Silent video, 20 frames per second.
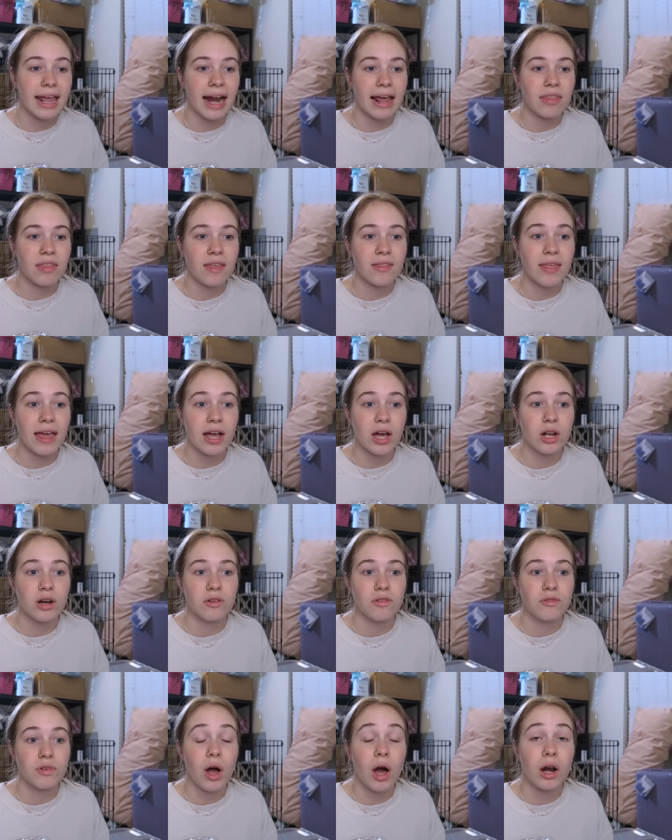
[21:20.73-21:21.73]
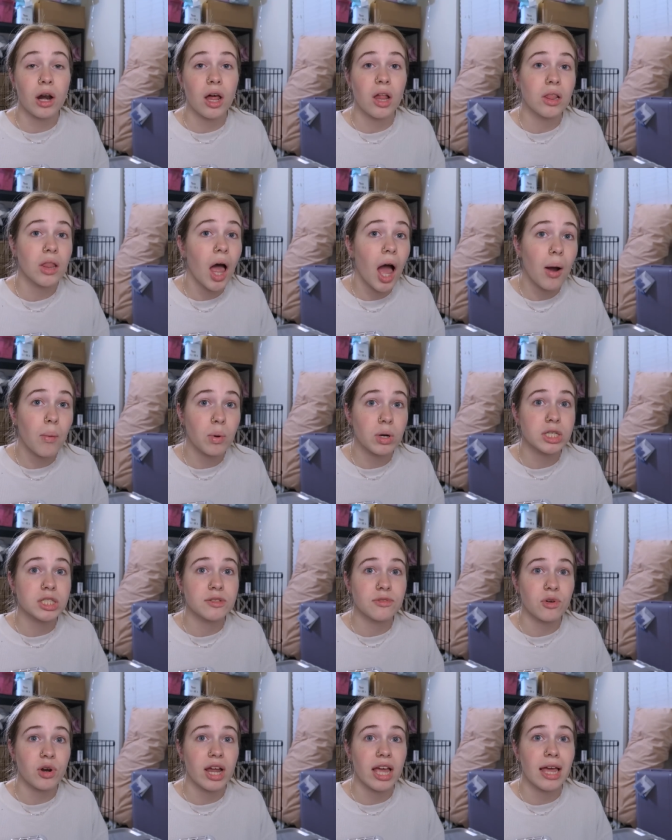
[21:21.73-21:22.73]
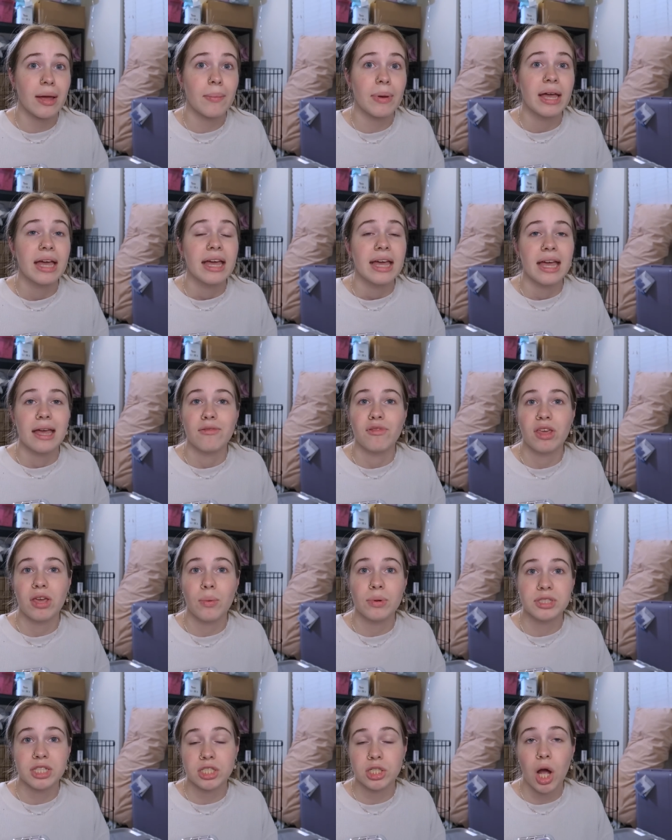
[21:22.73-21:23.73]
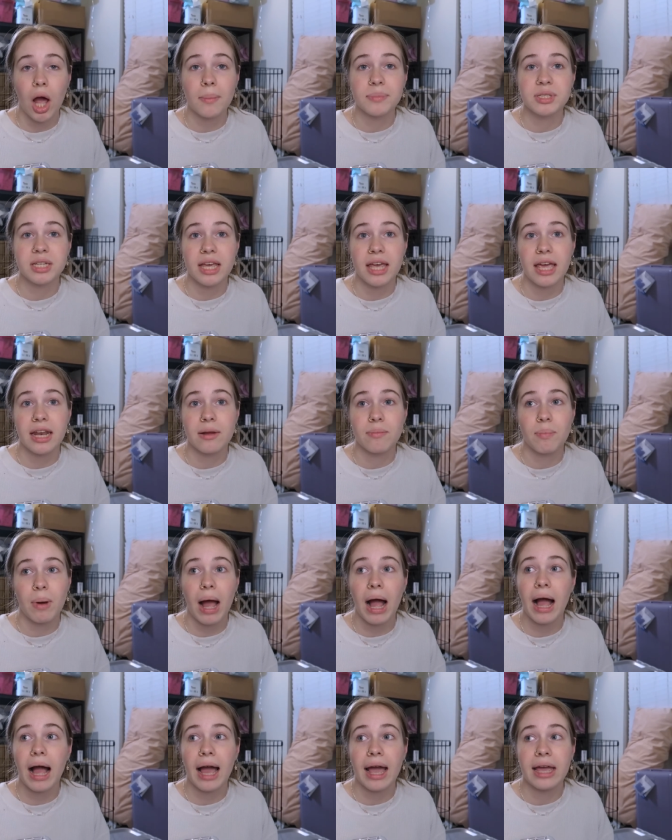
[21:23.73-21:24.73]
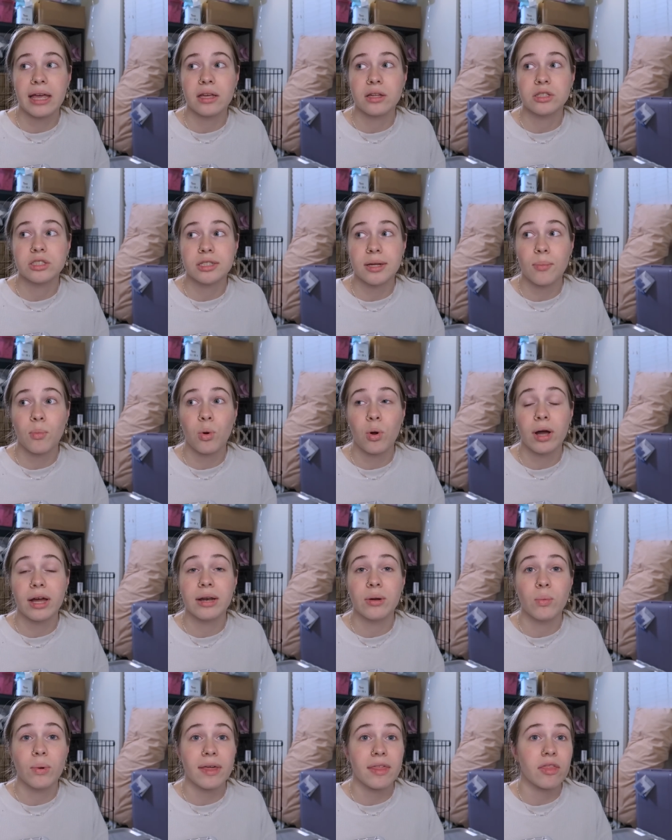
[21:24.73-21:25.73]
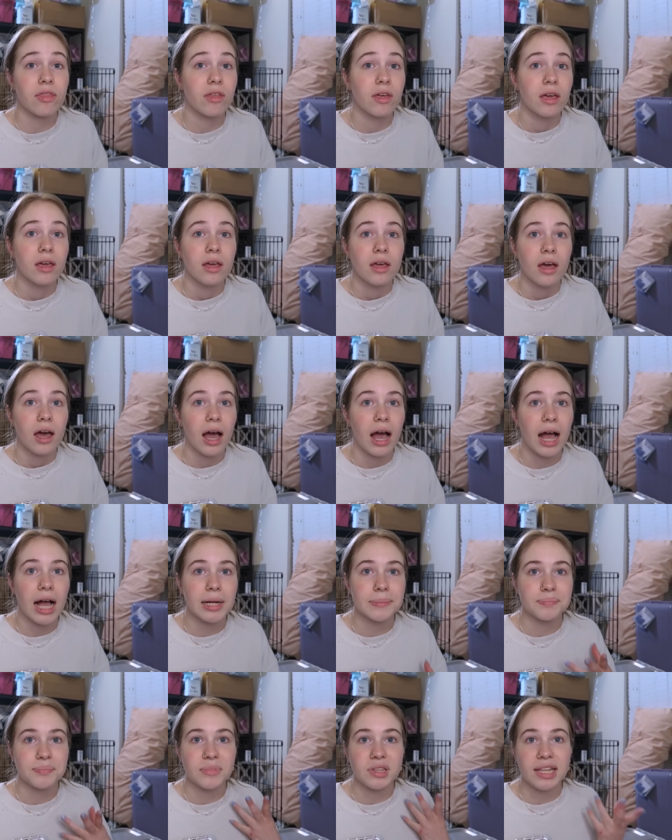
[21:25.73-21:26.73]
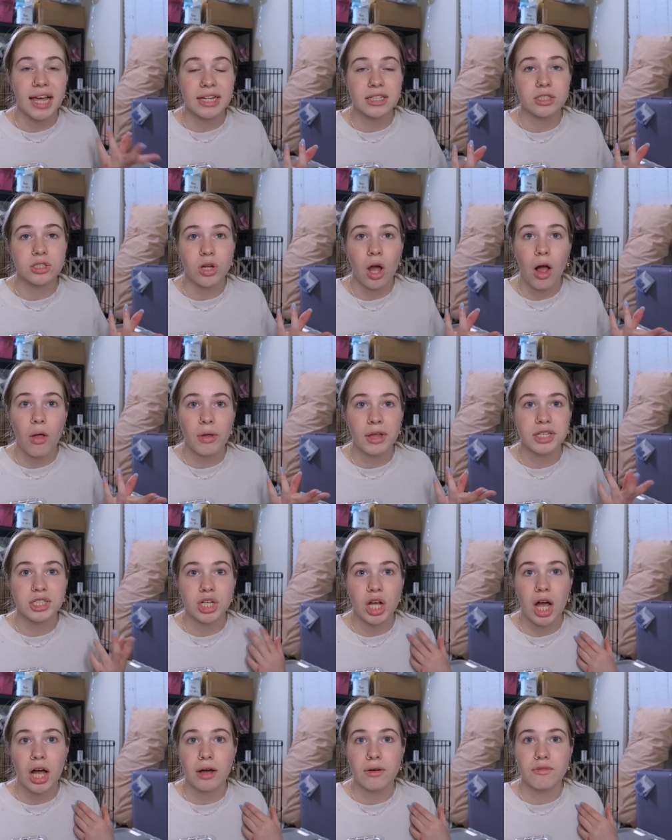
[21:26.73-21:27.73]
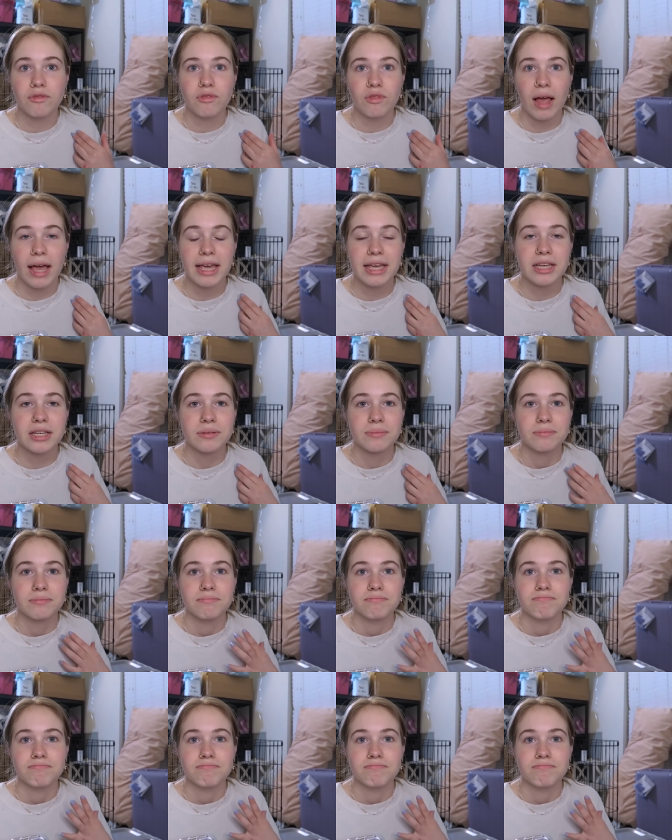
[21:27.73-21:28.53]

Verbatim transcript: And I think that could have gone a lot worse for him if he was adopted by someone with um, less knowledge of like